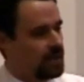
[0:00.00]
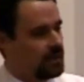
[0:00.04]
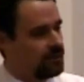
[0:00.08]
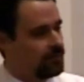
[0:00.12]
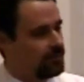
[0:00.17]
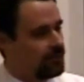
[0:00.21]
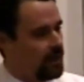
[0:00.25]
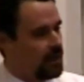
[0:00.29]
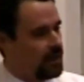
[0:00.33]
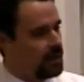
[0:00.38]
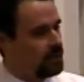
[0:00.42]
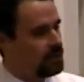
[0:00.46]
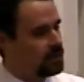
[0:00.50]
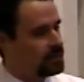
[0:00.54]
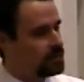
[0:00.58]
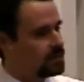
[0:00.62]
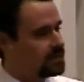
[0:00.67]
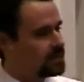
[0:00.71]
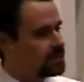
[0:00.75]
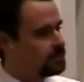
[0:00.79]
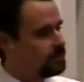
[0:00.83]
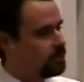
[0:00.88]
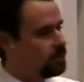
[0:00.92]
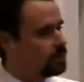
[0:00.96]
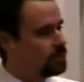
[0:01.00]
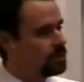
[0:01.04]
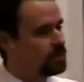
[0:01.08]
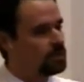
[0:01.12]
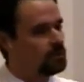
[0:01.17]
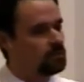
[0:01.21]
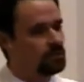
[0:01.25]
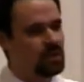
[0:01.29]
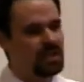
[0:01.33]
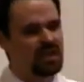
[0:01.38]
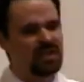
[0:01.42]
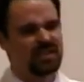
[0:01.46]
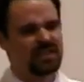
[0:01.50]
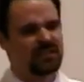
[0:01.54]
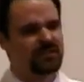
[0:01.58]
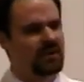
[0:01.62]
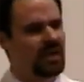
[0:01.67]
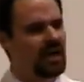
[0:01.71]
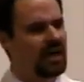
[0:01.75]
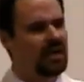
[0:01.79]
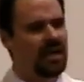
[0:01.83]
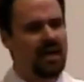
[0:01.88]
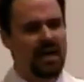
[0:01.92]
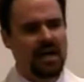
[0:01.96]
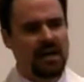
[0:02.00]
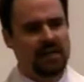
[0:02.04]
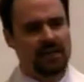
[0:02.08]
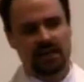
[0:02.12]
the fire and the smoke and the words of God